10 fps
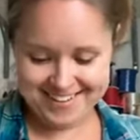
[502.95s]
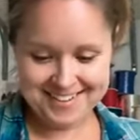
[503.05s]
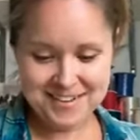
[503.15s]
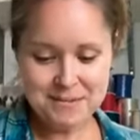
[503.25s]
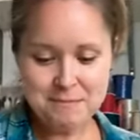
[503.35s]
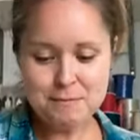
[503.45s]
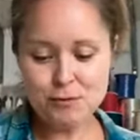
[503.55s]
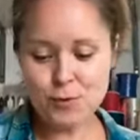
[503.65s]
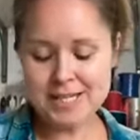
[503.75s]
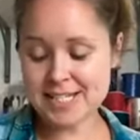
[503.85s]
Before
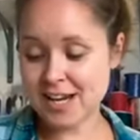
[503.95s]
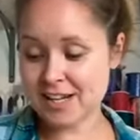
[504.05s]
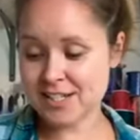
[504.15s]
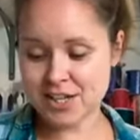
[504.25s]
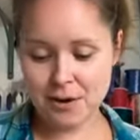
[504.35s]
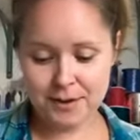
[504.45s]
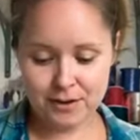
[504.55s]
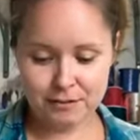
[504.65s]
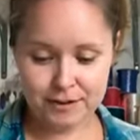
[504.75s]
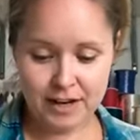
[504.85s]
we start going
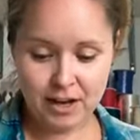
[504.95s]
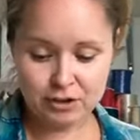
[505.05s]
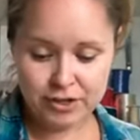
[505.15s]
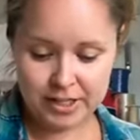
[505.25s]
off in 100